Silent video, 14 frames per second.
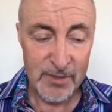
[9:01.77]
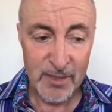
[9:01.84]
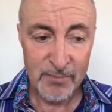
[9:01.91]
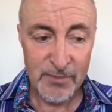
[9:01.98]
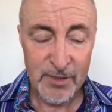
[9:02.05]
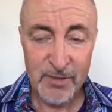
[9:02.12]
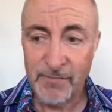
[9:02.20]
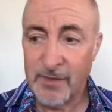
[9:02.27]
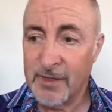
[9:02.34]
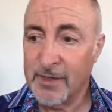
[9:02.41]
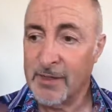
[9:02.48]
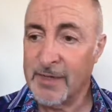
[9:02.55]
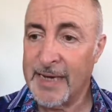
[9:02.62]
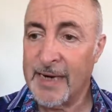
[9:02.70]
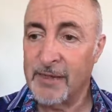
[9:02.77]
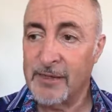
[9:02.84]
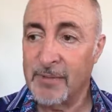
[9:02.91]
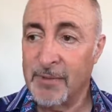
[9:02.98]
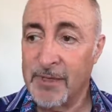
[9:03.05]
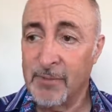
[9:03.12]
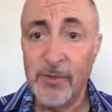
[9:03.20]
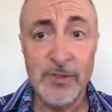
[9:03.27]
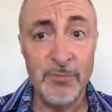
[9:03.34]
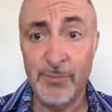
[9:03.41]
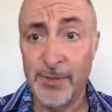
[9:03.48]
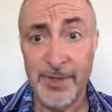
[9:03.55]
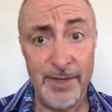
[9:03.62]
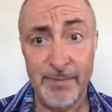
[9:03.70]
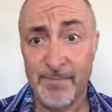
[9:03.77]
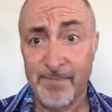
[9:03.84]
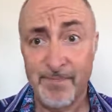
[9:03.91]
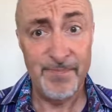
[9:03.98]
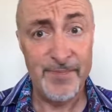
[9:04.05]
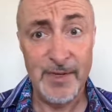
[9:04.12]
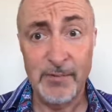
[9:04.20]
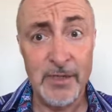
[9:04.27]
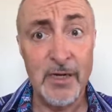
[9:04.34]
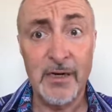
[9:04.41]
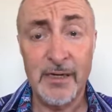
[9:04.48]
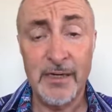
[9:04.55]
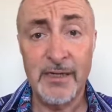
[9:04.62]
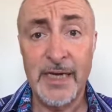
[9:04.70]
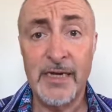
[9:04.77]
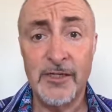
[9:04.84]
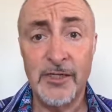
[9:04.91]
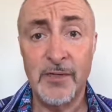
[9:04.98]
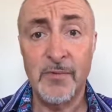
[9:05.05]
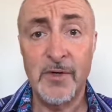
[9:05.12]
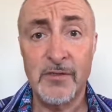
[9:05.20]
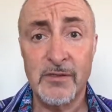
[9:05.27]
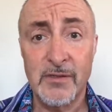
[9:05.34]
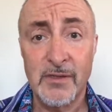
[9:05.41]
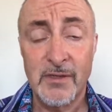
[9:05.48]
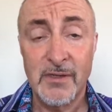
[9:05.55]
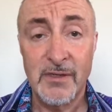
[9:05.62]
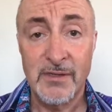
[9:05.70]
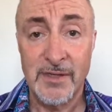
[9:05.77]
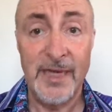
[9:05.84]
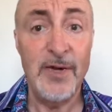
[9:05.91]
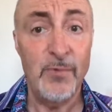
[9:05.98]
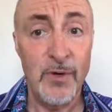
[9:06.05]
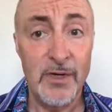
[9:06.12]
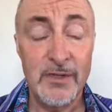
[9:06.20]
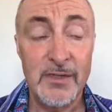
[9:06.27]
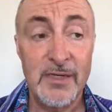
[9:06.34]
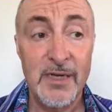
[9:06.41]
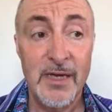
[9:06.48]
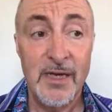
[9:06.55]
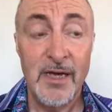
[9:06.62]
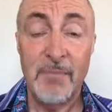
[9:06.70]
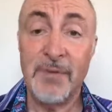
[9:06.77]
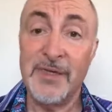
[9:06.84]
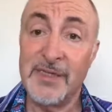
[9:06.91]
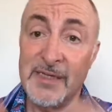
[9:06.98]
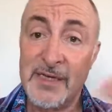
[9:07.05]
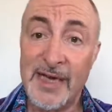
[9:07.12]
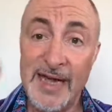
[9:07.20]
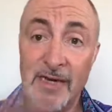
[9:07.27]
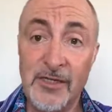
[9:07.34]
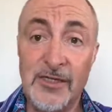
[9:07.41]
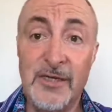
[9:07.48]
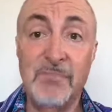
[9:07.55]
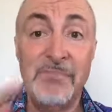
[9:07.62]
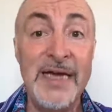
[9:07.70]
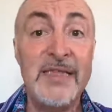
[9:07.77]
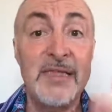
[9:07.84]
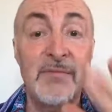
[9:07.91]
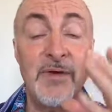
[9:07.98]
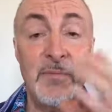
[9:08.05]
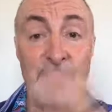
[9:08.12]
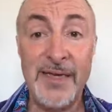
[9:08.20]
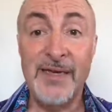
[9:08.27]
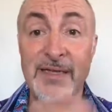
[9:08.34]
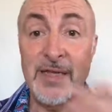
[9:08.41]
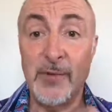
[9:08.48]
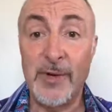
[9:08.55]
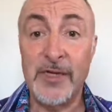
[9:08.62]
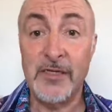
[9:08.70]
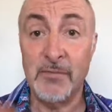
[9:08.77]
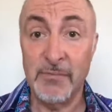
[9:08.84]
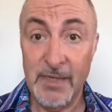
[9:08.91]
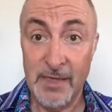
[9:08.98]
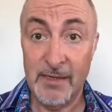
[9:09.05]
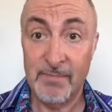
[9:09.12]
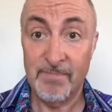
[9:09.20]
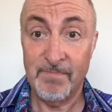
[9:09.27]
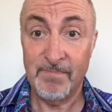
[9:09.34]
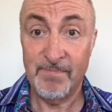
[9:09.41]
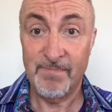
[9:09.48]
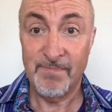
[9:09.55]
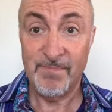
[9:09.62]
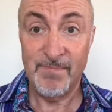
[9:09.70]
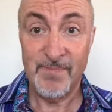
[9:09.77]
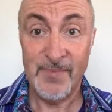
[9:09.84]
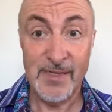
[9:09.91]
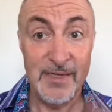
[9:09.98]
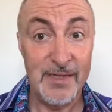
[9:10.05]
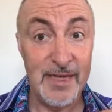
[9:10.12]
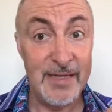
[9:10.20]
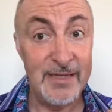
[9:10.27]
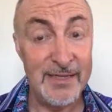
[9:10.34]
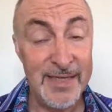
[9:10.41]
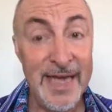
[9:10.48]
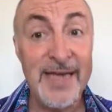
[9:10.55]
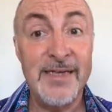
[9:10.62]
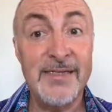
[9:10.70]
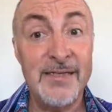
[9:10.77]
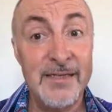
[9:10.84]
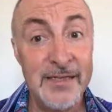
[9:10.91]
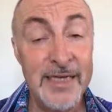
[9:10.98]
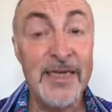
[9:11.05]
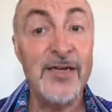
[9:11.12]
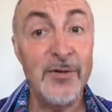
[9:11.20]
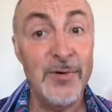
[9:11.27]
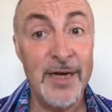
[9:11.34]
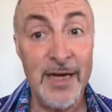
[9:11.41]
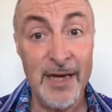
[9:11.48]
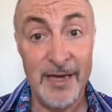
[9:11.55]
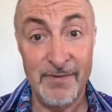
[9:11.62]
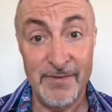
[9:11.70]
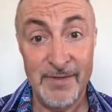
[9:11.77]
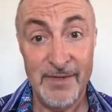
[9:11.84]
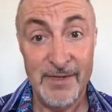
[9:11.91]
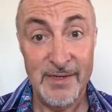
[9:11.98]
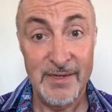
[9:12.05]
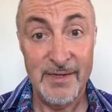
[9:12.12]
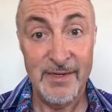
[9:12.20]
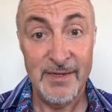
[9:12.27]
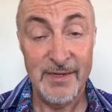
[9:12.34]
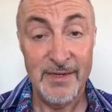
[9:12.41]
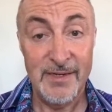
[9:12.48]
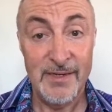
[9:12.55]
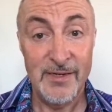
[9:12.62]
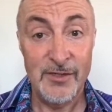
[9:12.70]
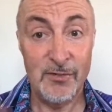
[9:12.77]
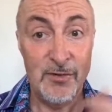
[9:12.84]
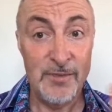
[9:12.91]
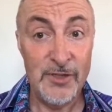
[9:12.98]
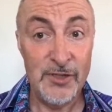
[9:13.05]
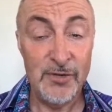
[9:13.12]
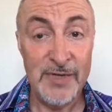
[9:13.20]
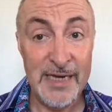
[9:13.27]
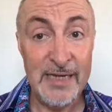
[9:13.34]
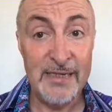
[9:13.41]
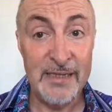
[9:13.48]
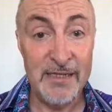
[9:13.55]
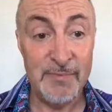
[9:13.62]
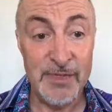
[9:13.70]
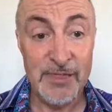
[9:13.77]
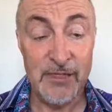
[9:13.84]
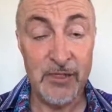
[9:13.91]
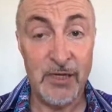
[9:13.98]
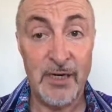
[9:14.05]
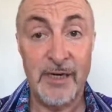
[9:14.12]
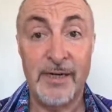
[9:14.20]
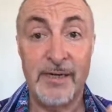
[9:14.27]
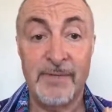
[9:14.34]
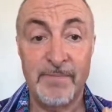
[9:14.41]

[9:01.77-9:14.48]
I'm trying to find a good analogy because it wasn't pretty. It was ugly. The energy was. They weren't, but the energy made them appear that way to me. And that is the thing you don't want to have. So I want to make sure you get this message clear.